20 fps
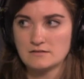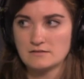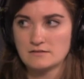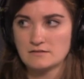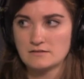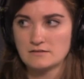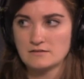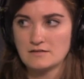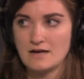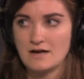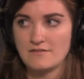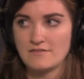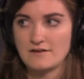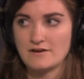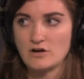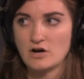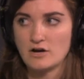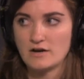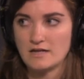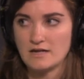Maybe
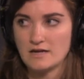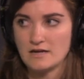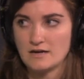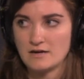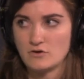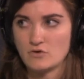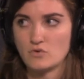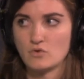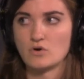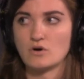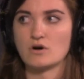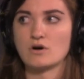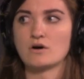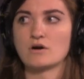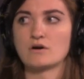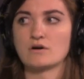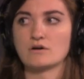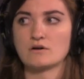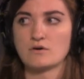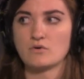somebody got, got bit
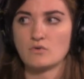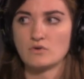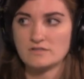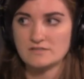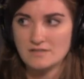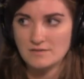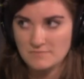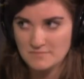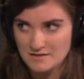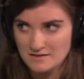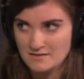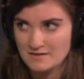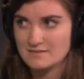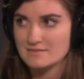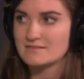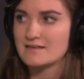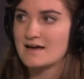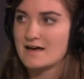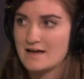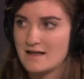or, or something like
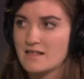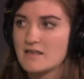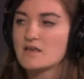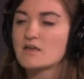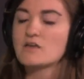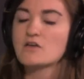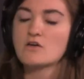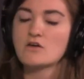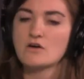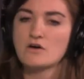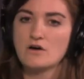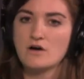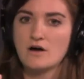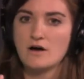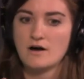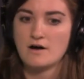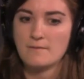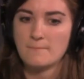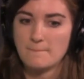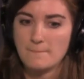that. Right.
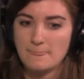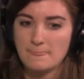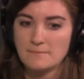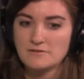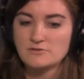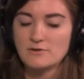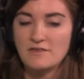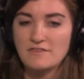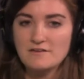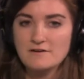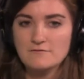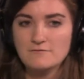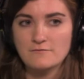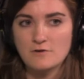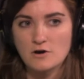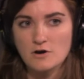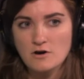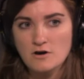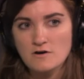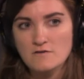Um, so I think for
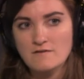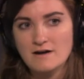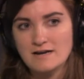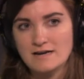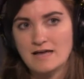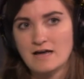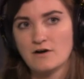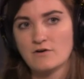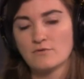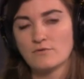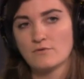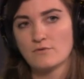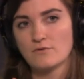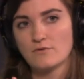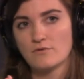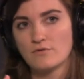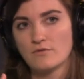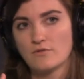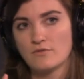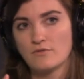her right now,
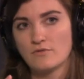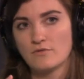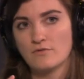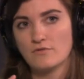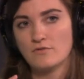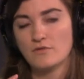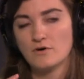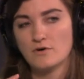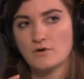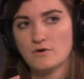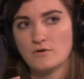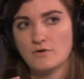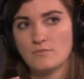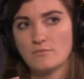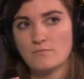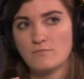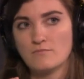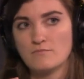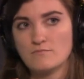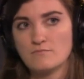the
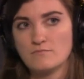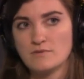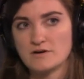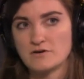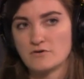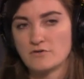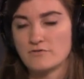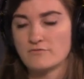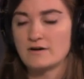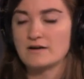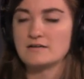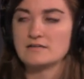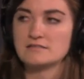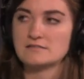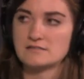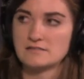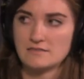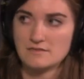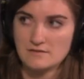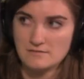bigger threat is
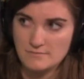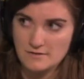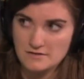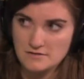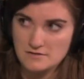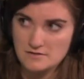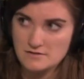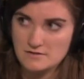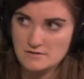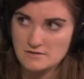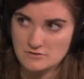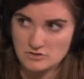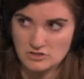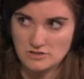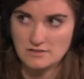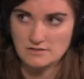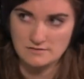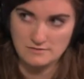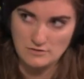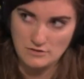in the bunker and mm-hmm. she
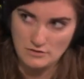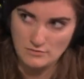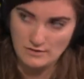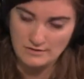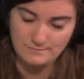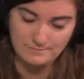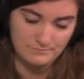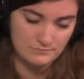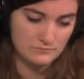doesn't know it.